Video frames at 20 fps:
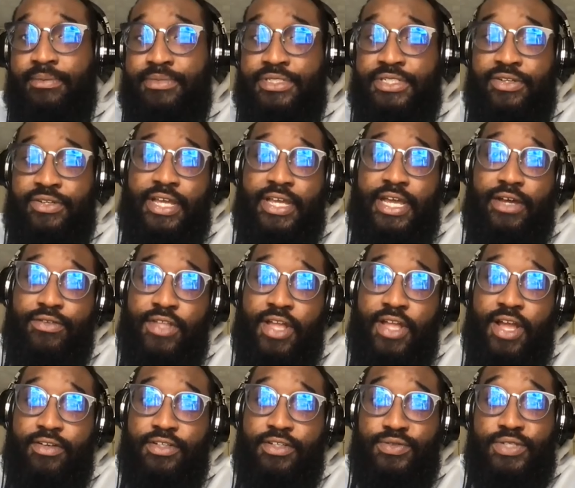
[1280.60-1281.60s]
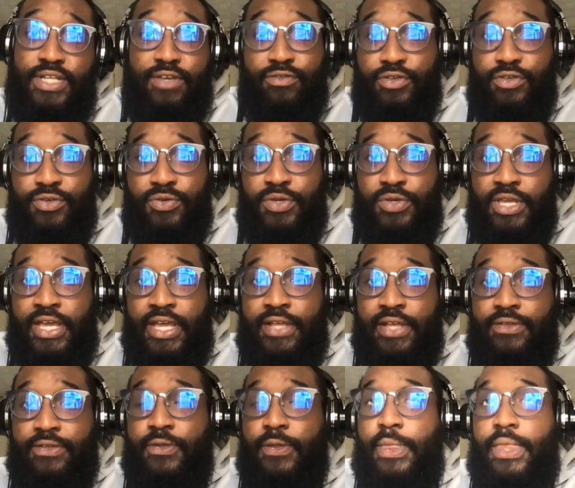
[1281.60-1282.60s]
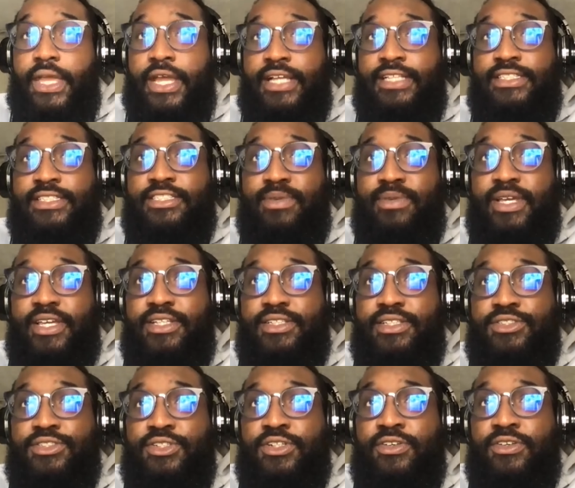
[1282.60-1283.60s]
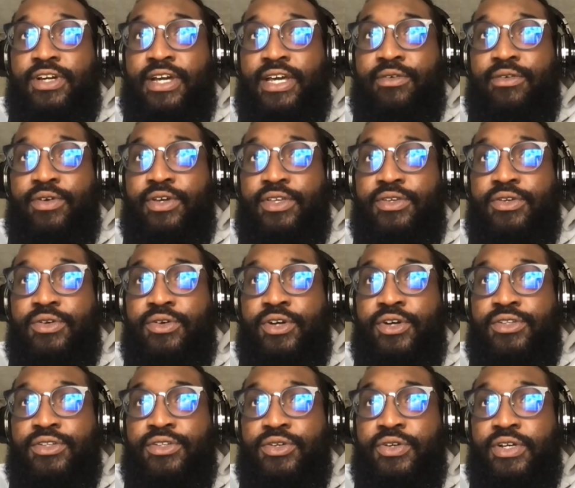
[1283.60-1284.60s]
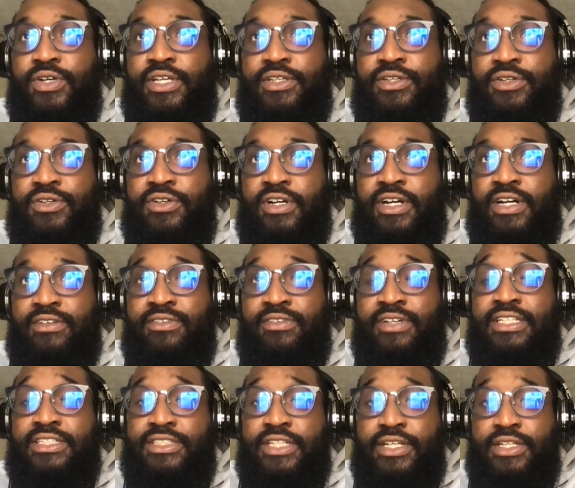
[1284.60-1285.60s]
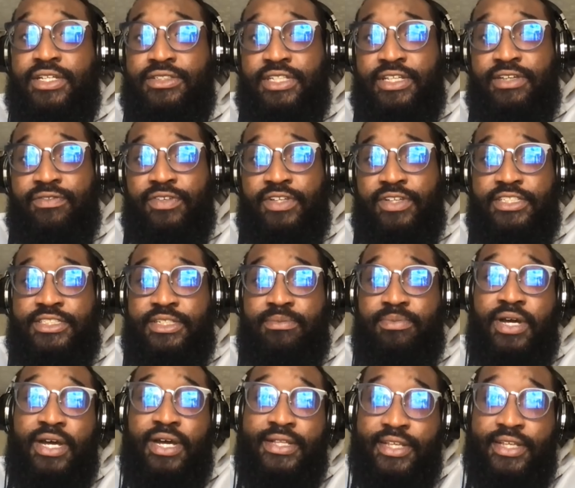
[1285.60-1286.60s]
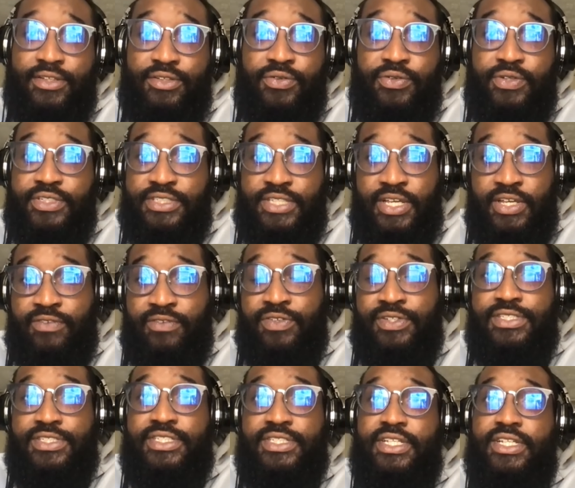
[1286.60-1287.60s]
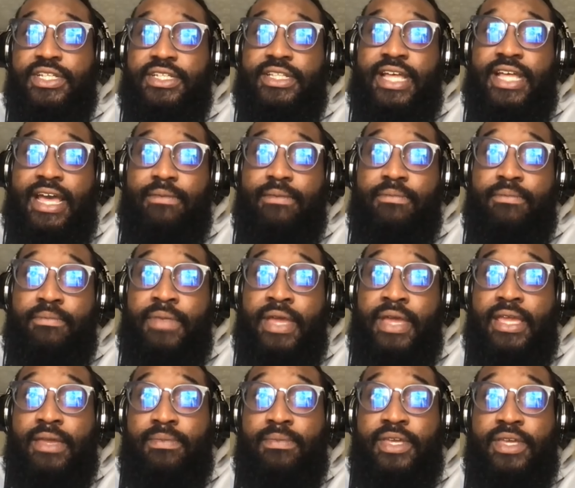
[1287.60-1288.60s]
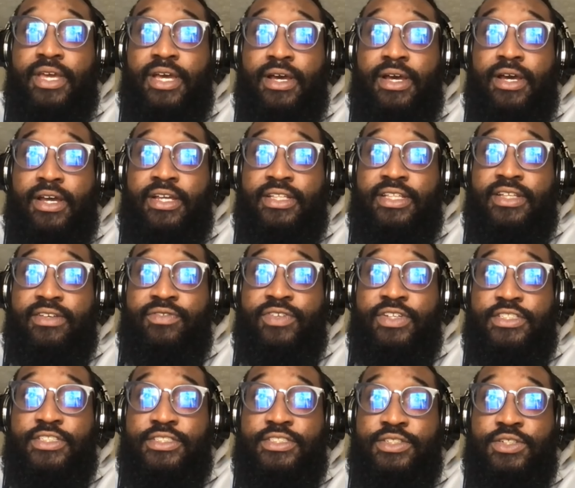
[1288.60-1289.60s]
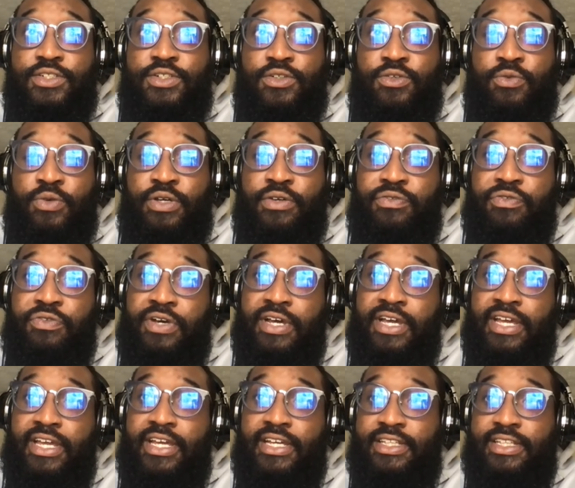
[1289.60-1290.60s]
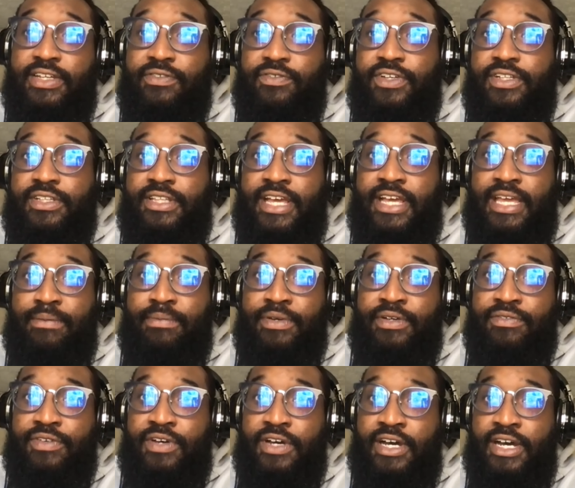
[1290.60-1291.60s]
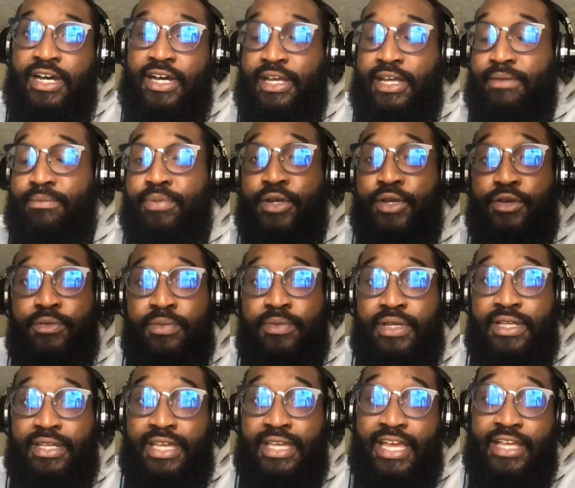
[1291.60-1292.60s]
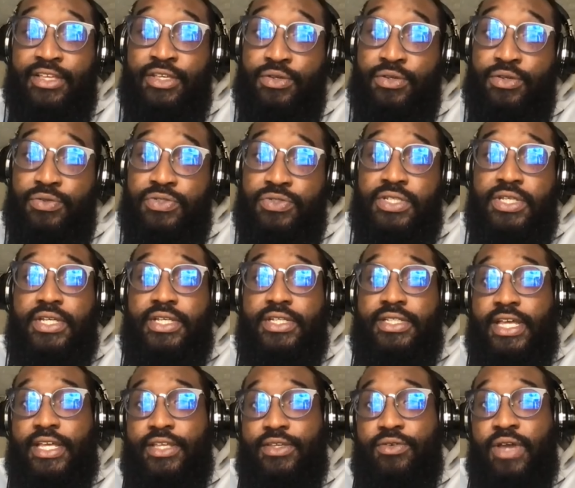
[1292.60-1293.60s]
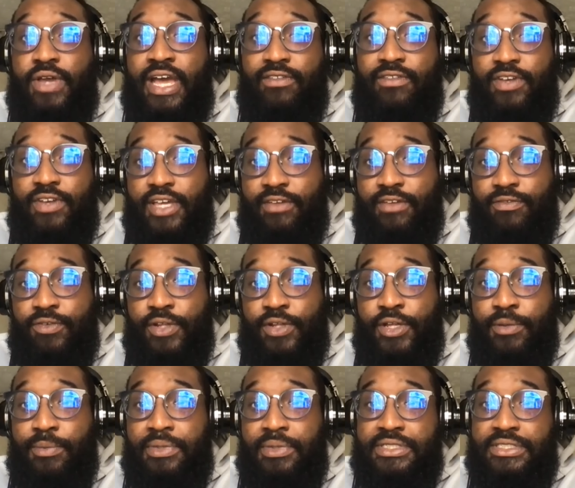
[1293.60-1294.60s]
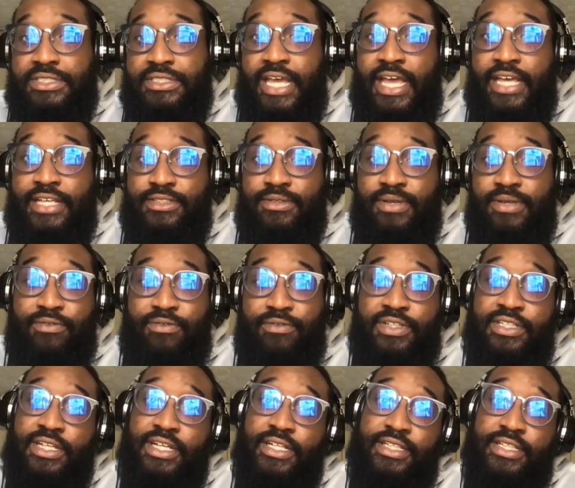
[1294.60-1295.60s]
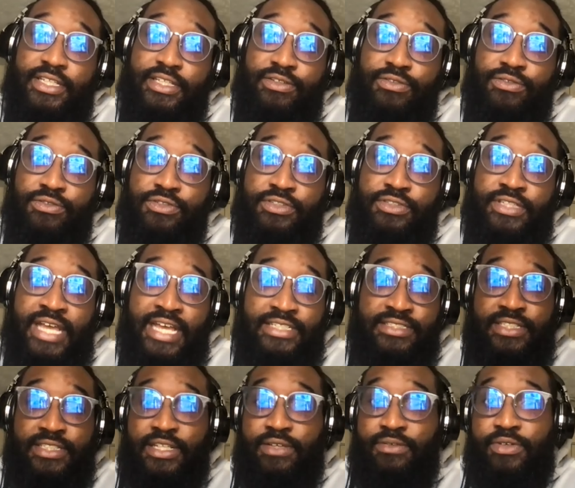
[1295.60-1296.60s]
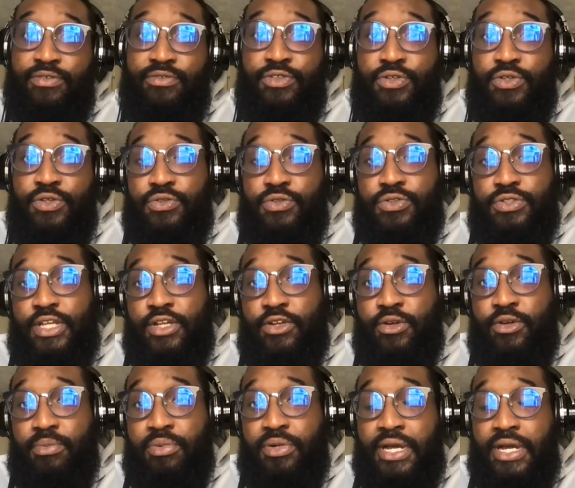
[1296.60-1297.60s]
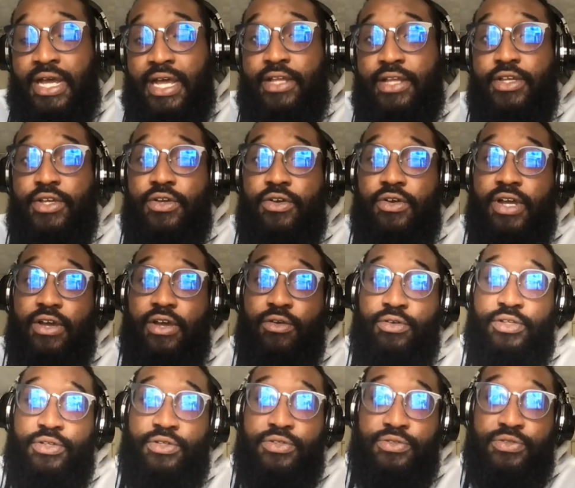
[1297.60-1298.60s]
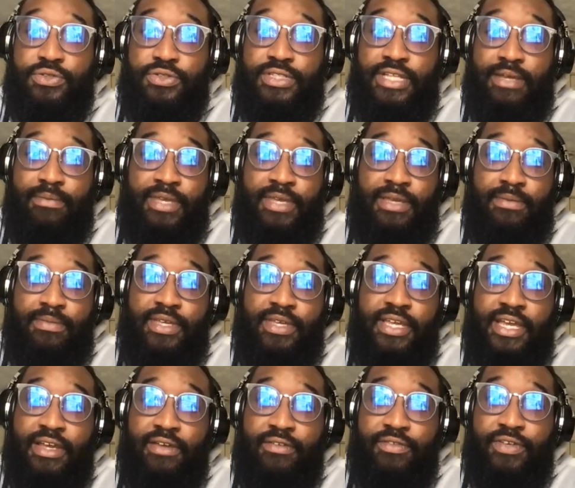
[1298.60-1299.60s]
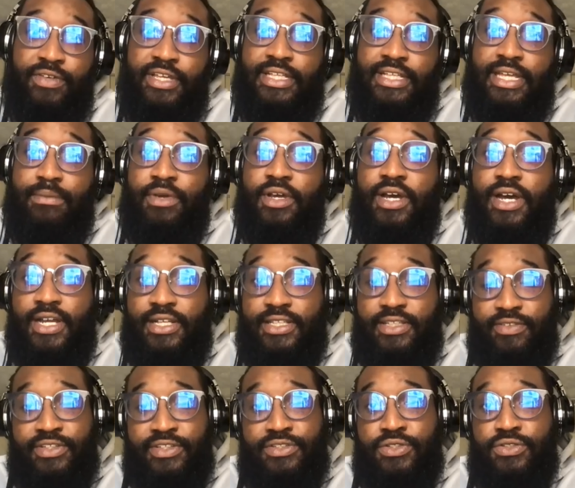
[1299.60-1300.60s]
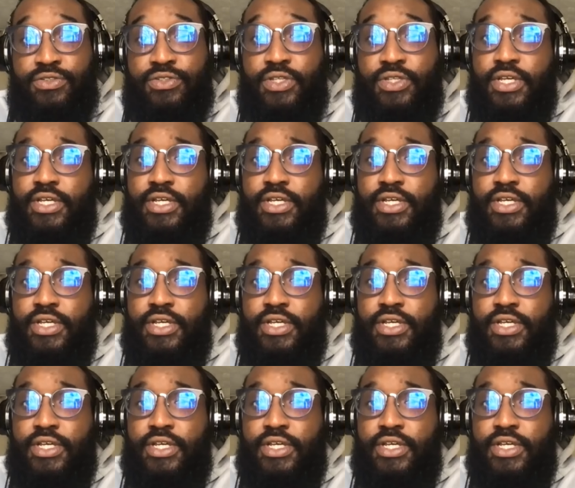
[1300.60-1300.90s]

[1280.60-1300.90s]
sharing out knowledge whenever you can, and just making sure like when you are doing your research, if it is a product or a service that maybe an individual with like a different type of impairment can use, that you advocate for them and just ask them, have we done any testing with users that are blind or users that maybe have any type of cognitive issues?